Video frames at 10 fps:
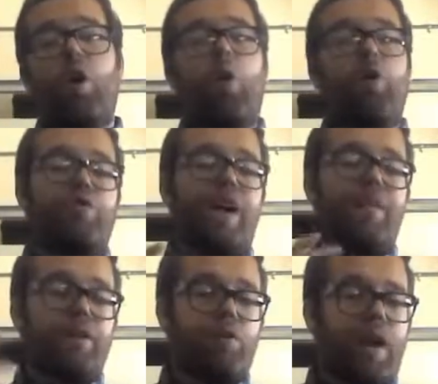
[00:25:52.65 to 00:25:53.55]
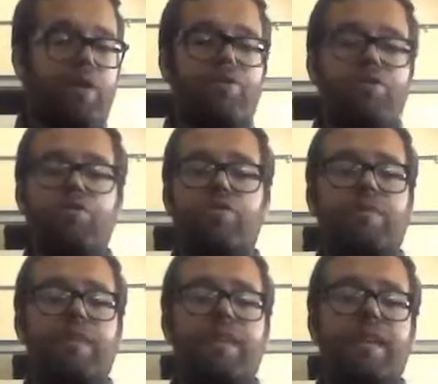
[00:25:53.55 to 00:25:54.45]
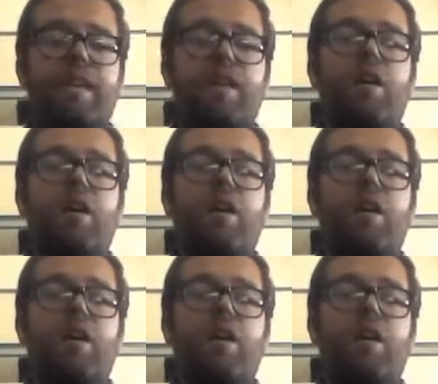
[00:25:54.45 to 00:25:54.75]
or traveling around to some of the